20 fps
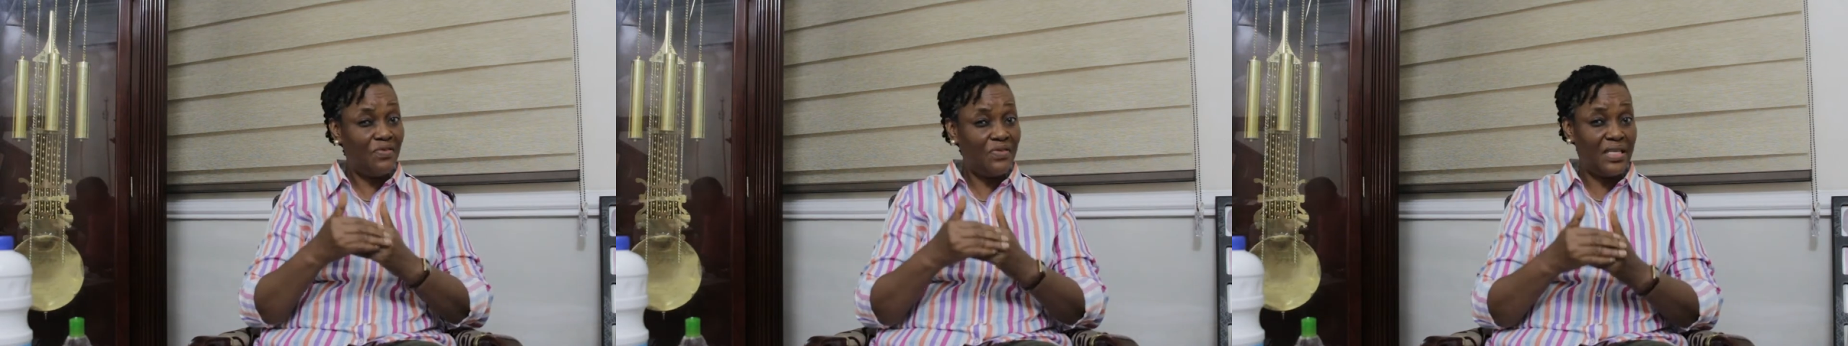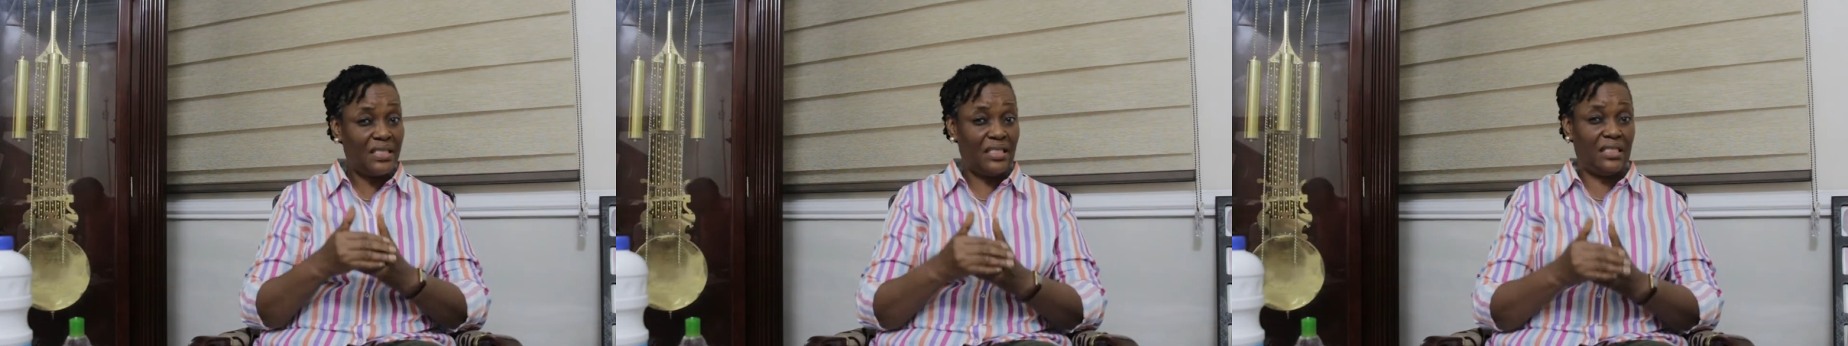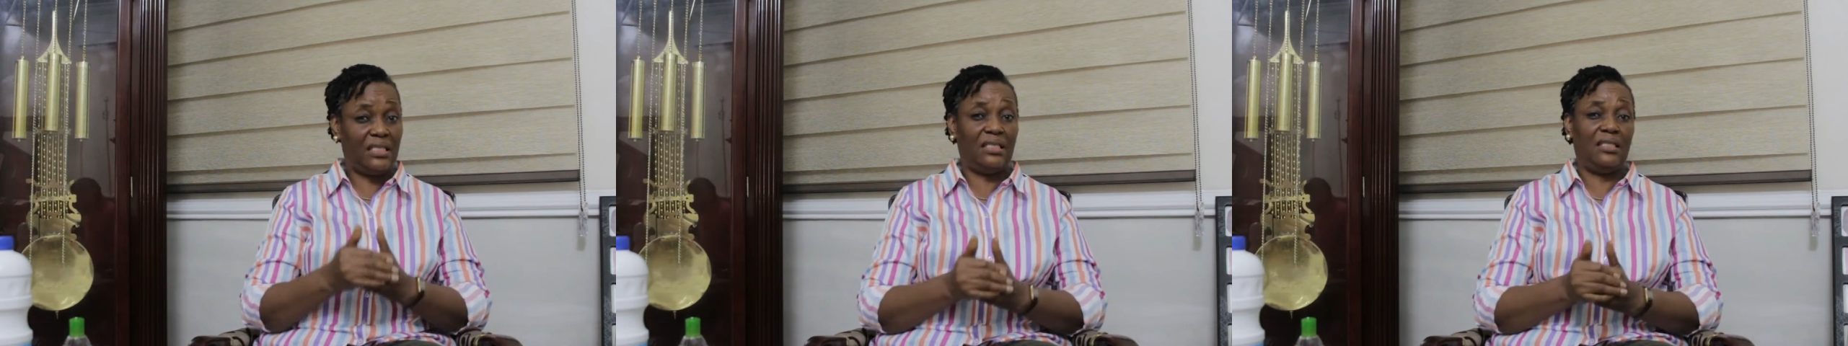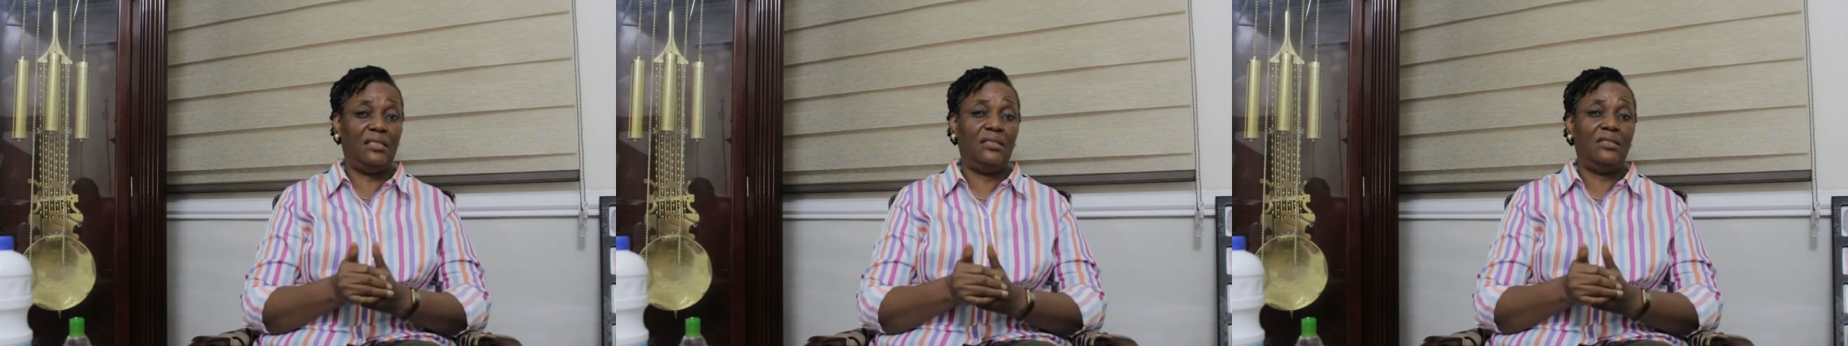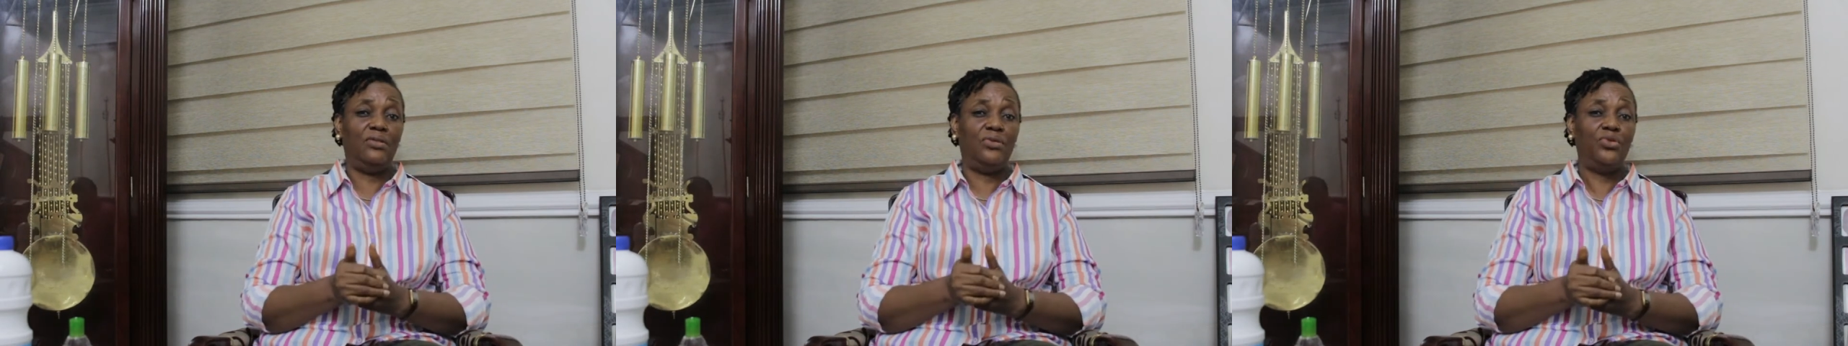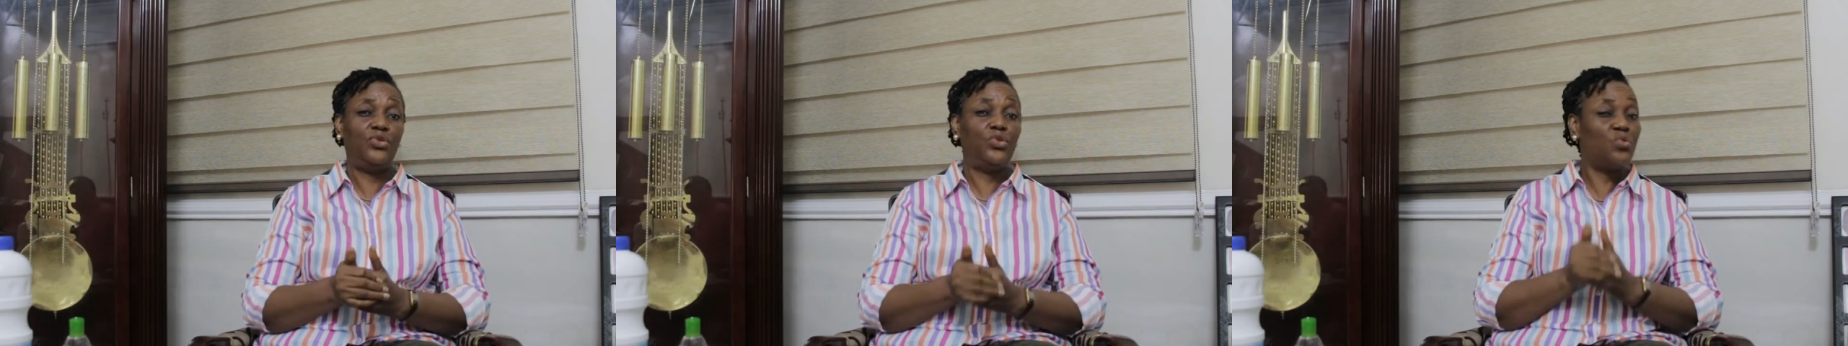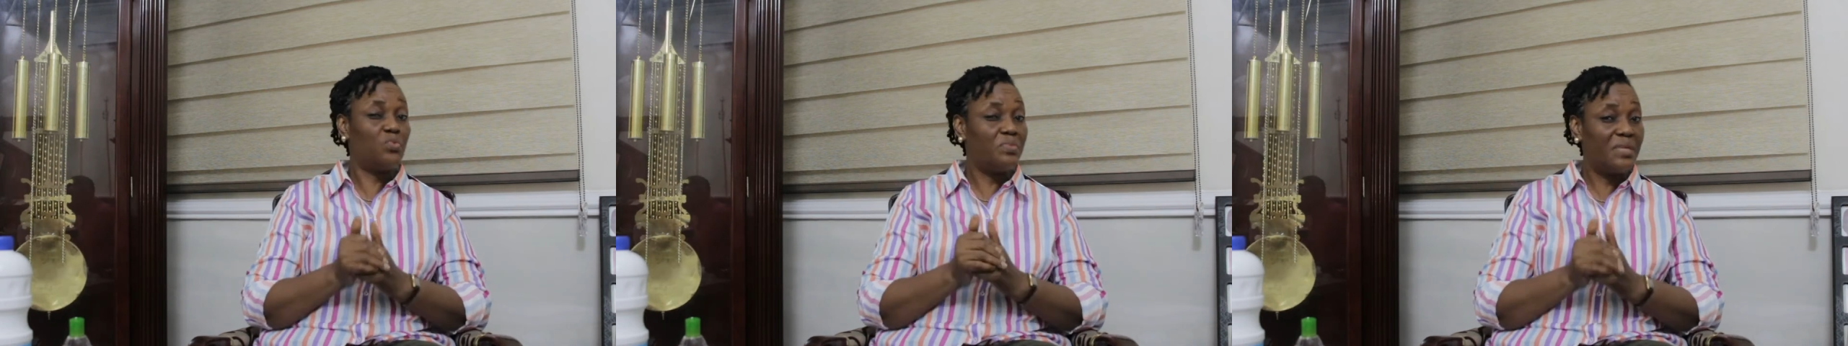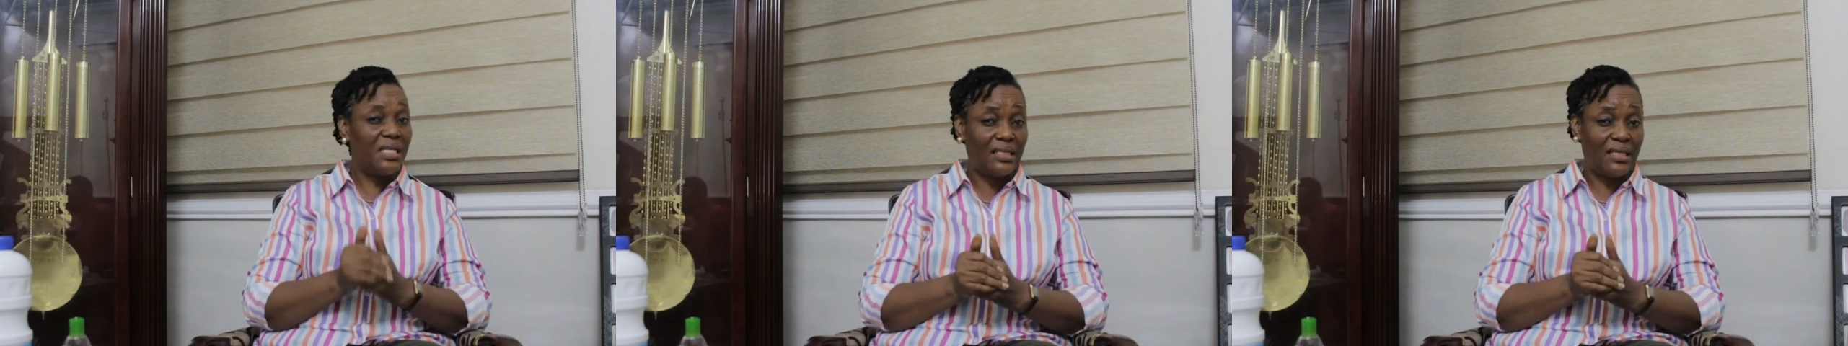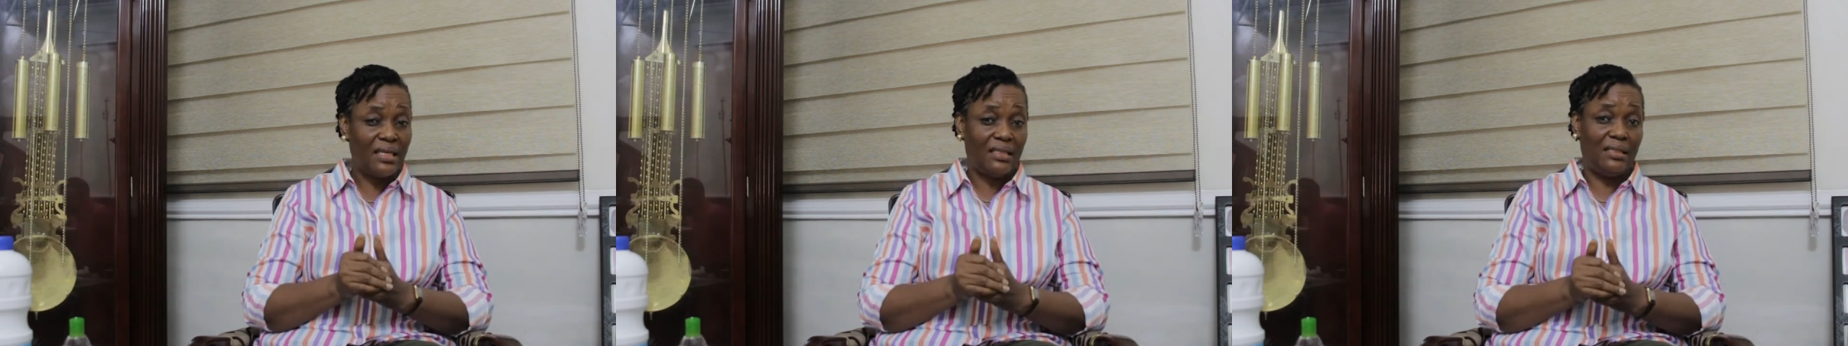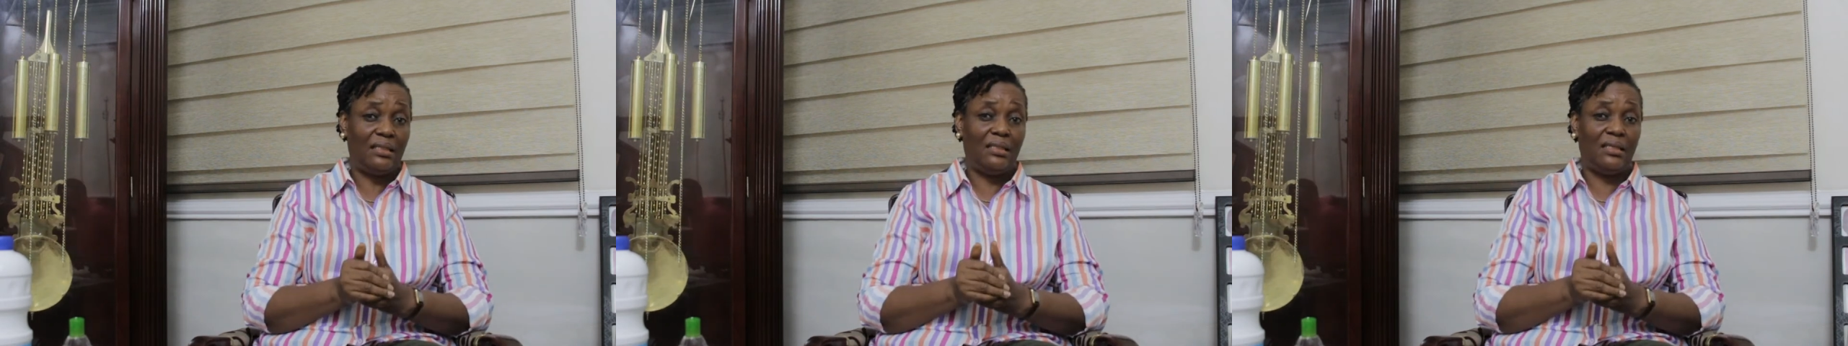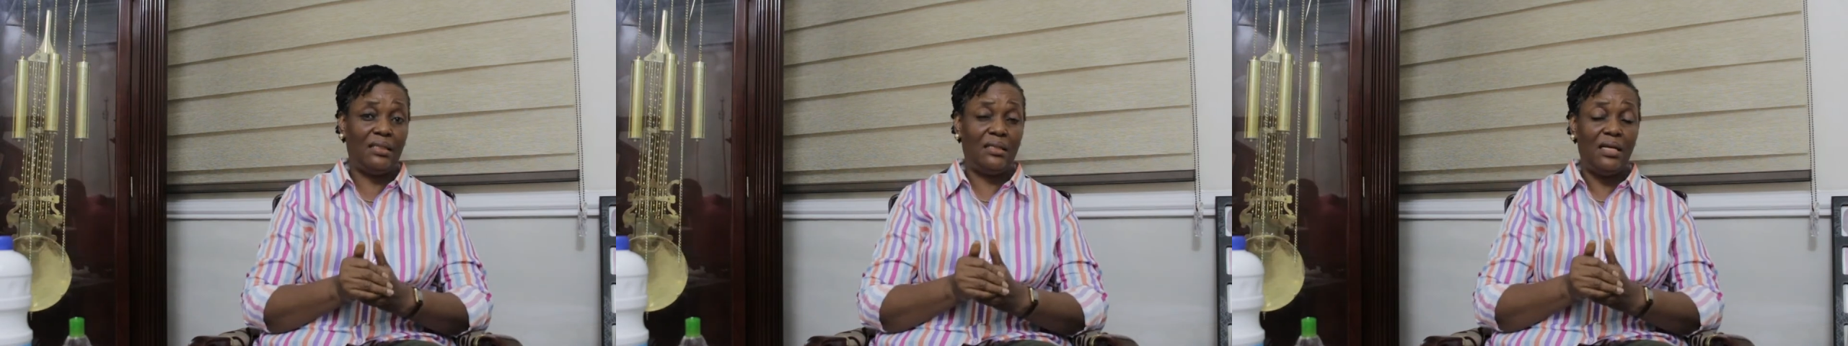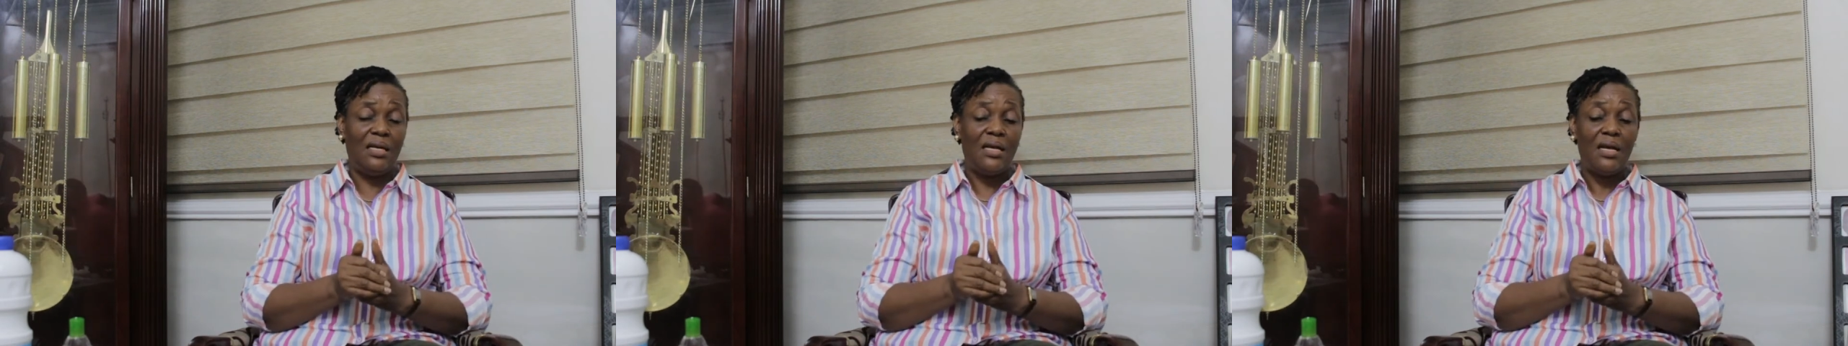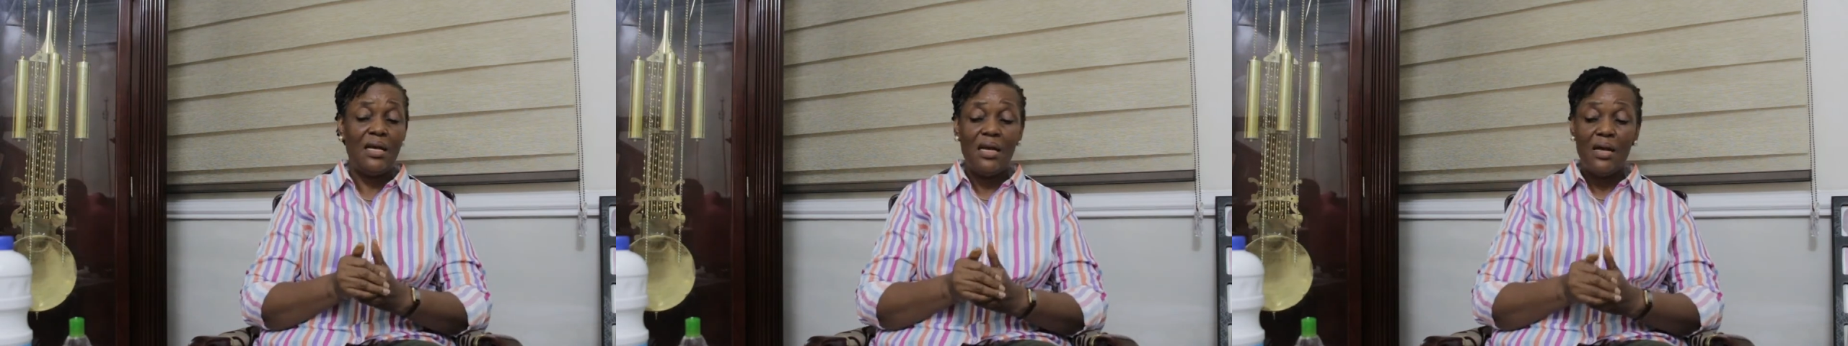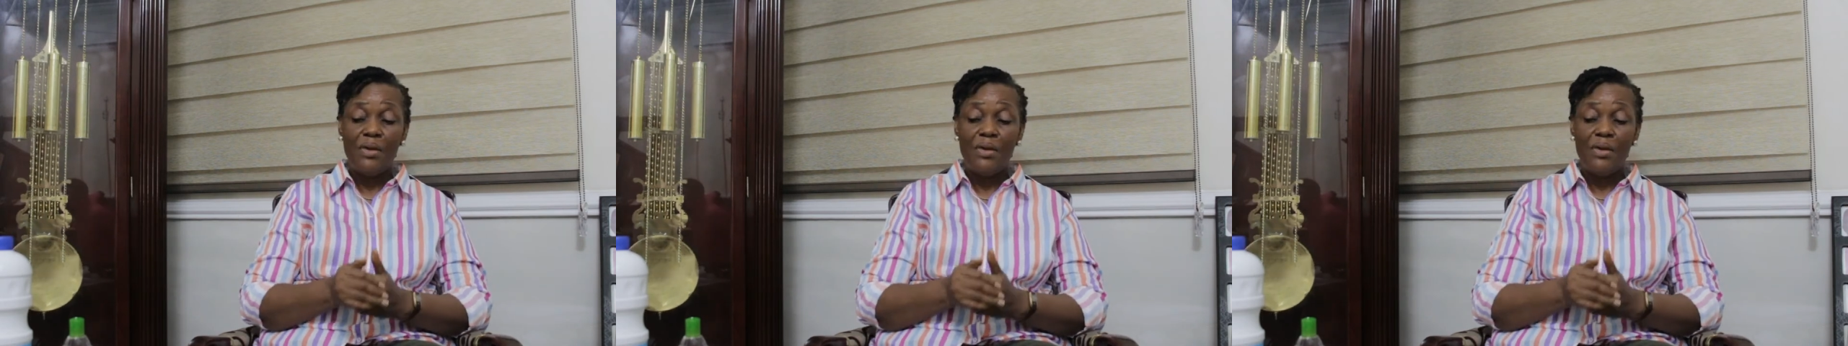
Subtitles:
feet, 2 meters,